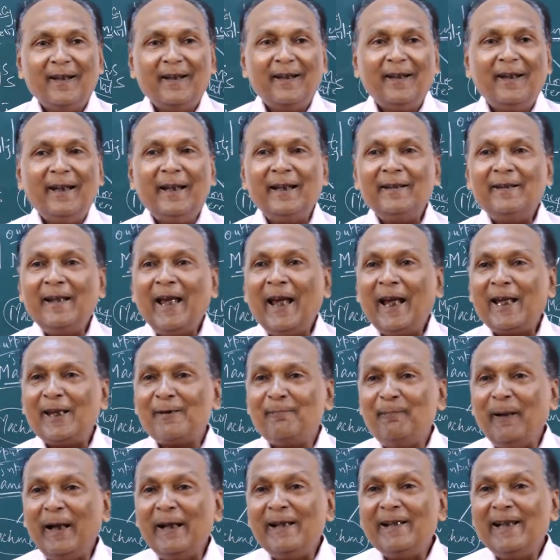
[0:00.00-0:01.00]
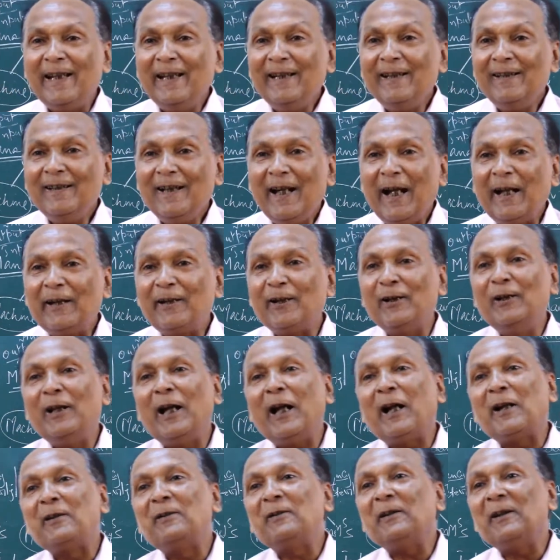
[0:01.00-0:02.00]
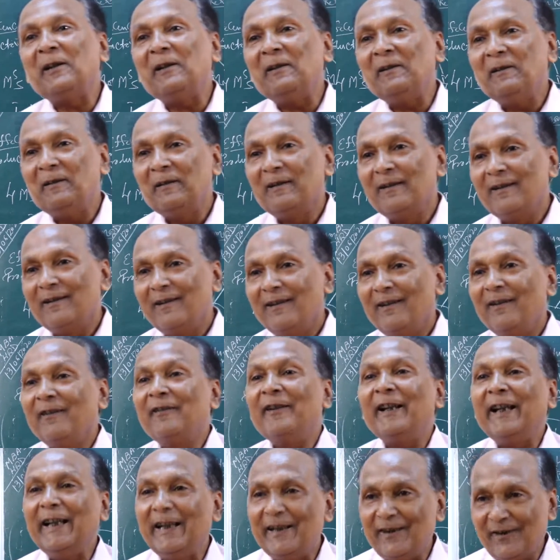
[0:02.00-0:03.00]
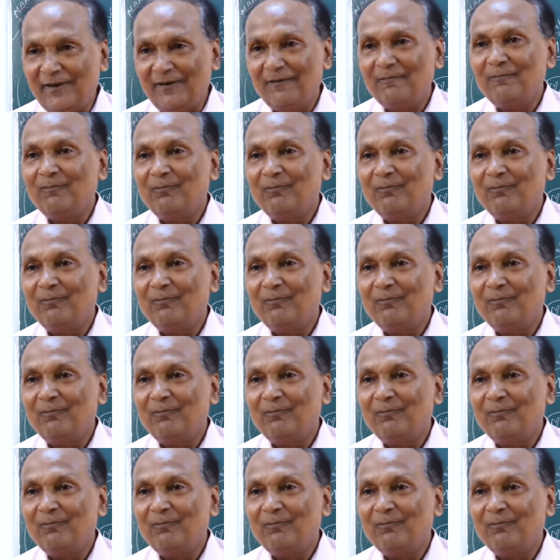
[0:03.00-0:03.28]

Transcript: is expanding at a larger rate,